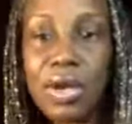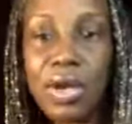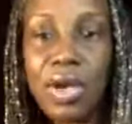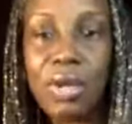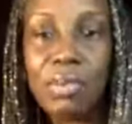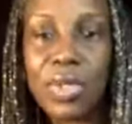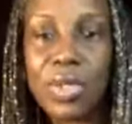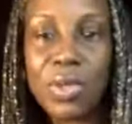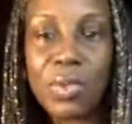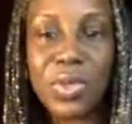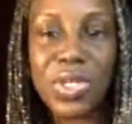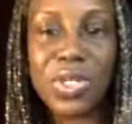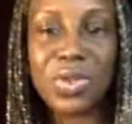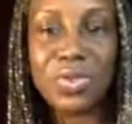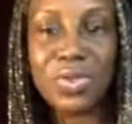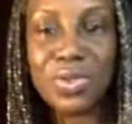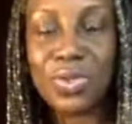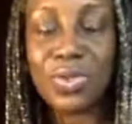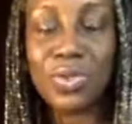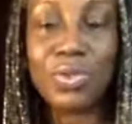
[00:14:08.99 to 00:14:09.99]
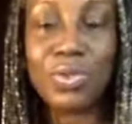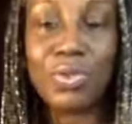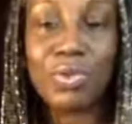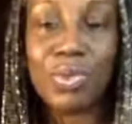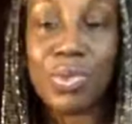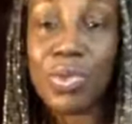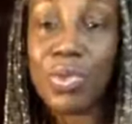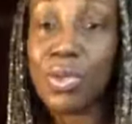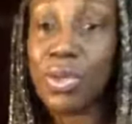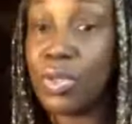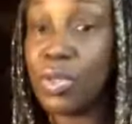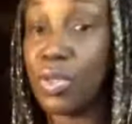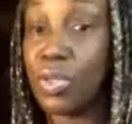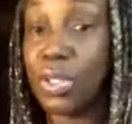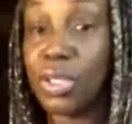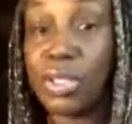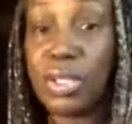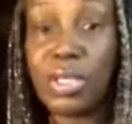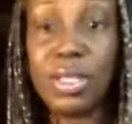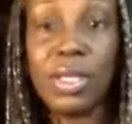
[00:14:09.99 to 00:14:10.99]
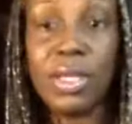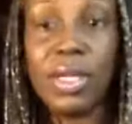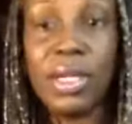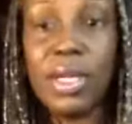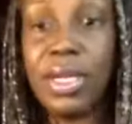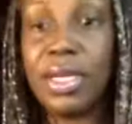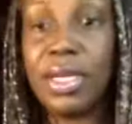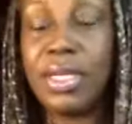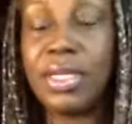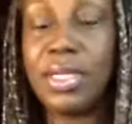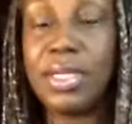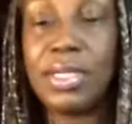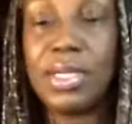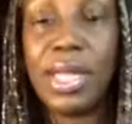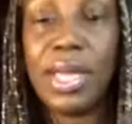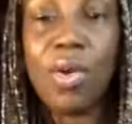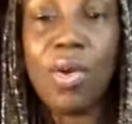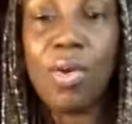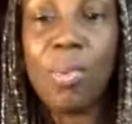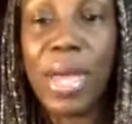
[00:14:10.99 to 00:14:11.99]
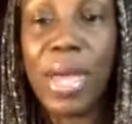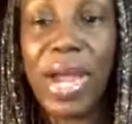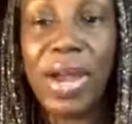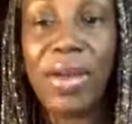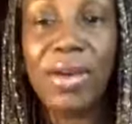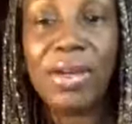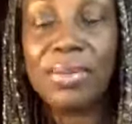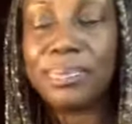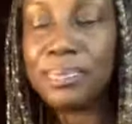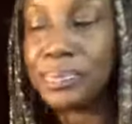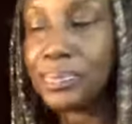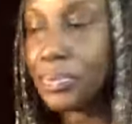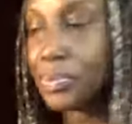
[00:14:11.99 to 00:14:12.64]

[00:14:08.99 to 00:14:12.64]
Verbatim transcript: on between your Zooms or you're just a stay home parent,